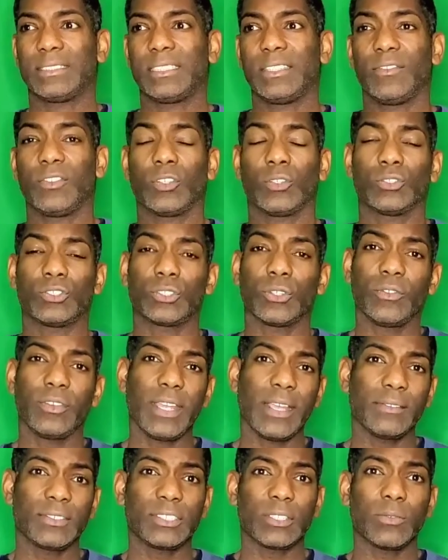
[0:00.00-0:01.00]
difficult. So if you
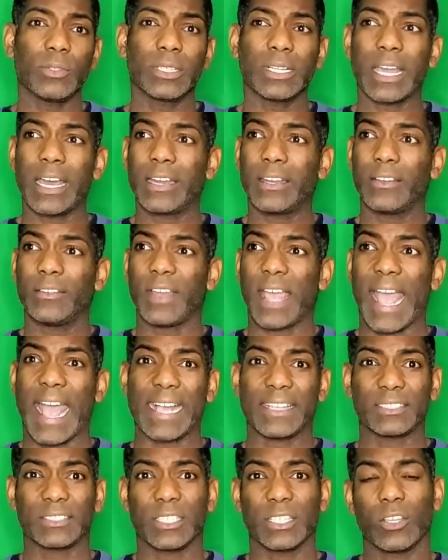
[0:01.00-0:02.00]
have someone kind of
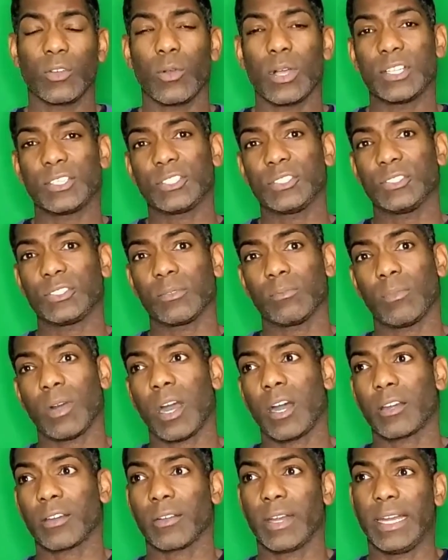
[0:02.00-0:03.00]
asking questions and
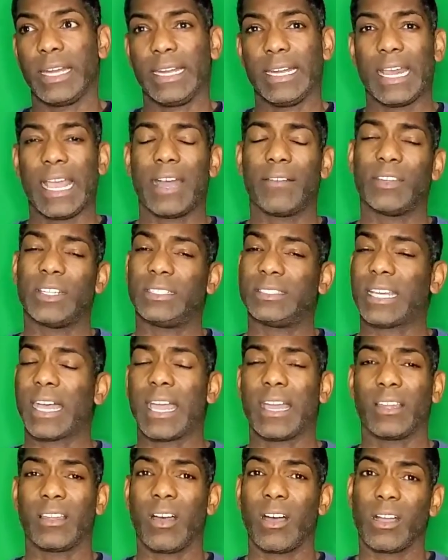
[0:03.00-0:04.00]
moderating, having a
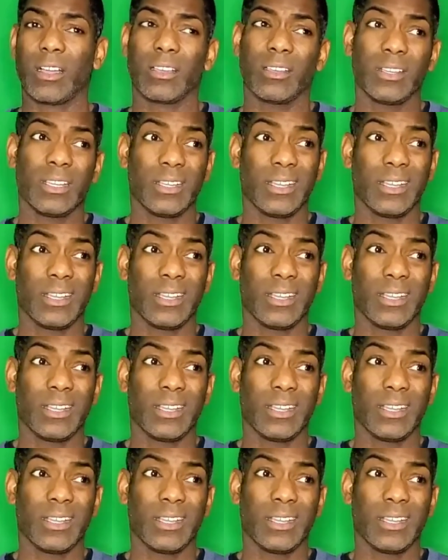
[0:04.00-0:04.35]
dialogue,